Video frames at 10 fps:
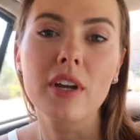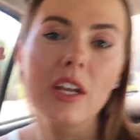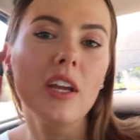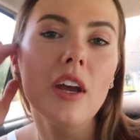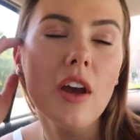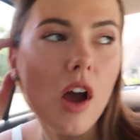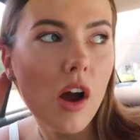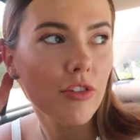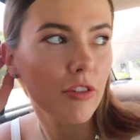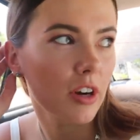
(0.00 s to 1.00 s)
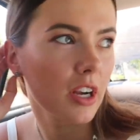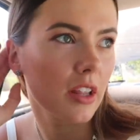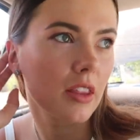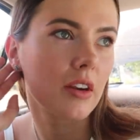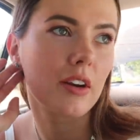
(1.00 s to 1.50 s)
ready for
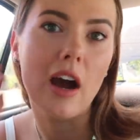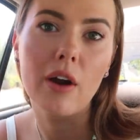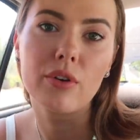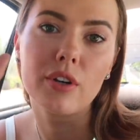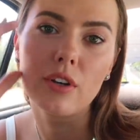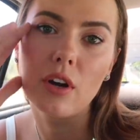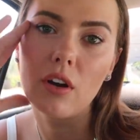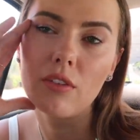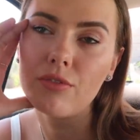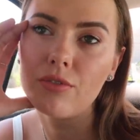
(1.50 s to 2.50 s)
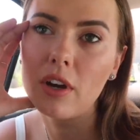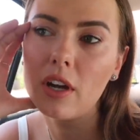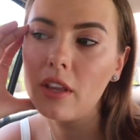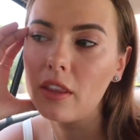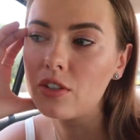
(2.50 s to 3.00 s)
another hour of
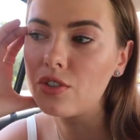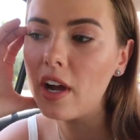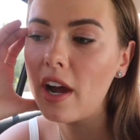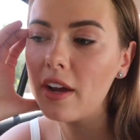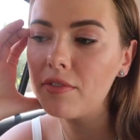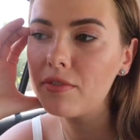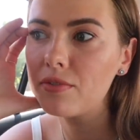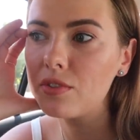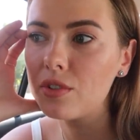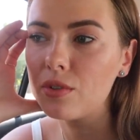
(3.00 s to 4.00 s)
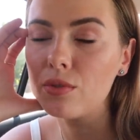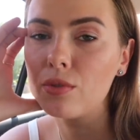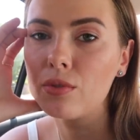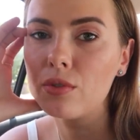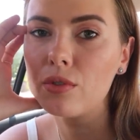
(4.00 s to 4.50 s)
the drive to
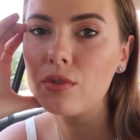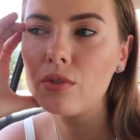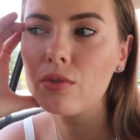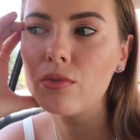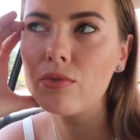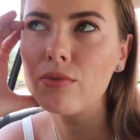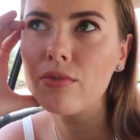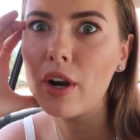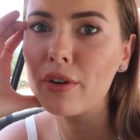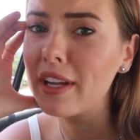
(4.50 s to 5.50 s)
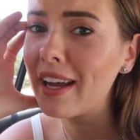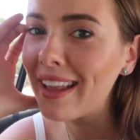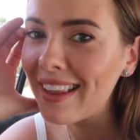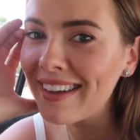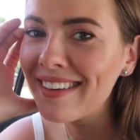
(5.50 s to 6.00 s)
Nuwara
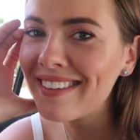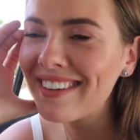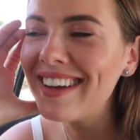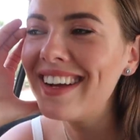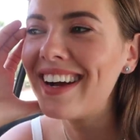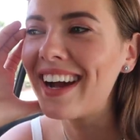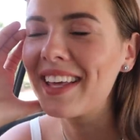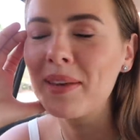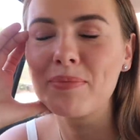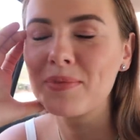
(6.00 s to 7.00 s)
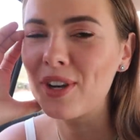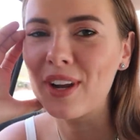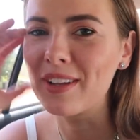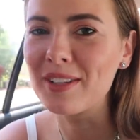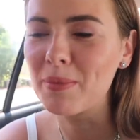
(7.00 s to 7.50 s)
Eliya. I keep
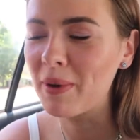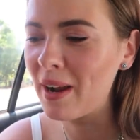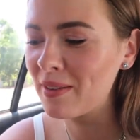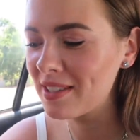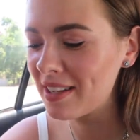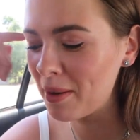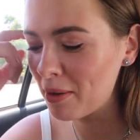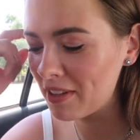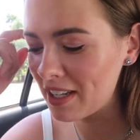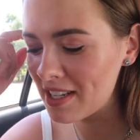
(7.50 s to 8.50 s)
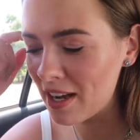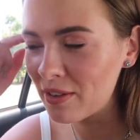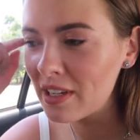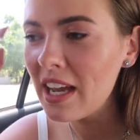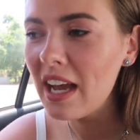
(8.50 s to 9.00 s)
struggling to pronounce the name of that
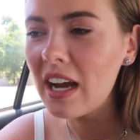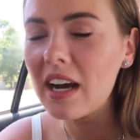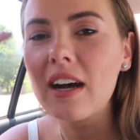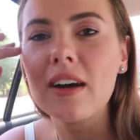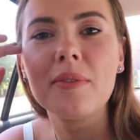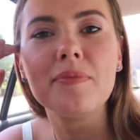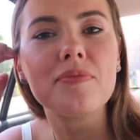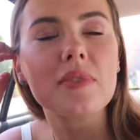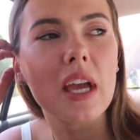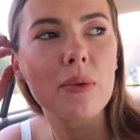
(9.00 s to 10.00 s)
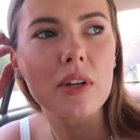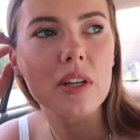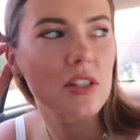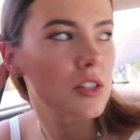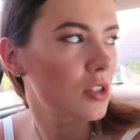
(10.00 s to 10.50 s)
town, um, and we're
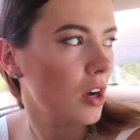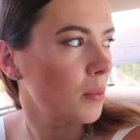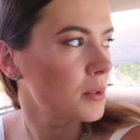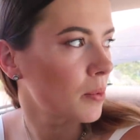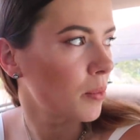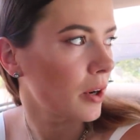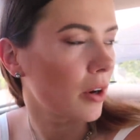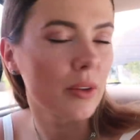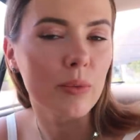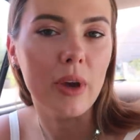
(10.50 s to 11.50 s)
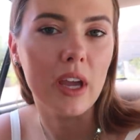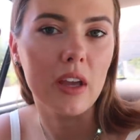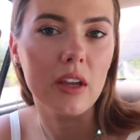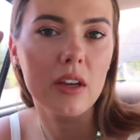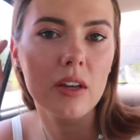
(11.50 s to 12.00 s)
gonna just stop somewhere on the
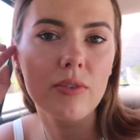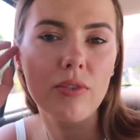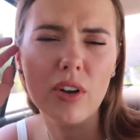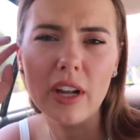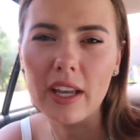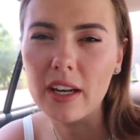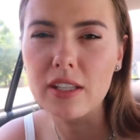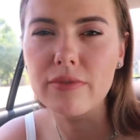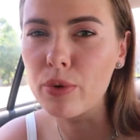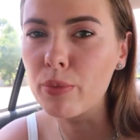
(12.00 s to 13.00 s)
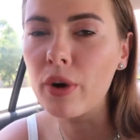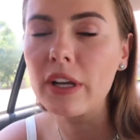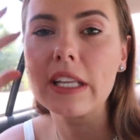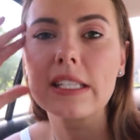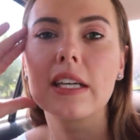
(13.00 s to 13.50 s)
way for like a nice
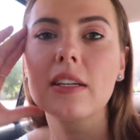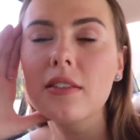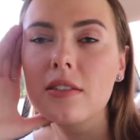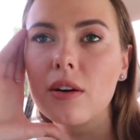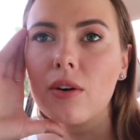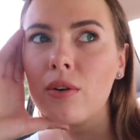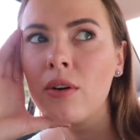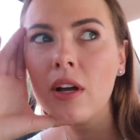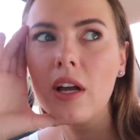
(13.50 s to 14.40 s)
viewpoint, they said. So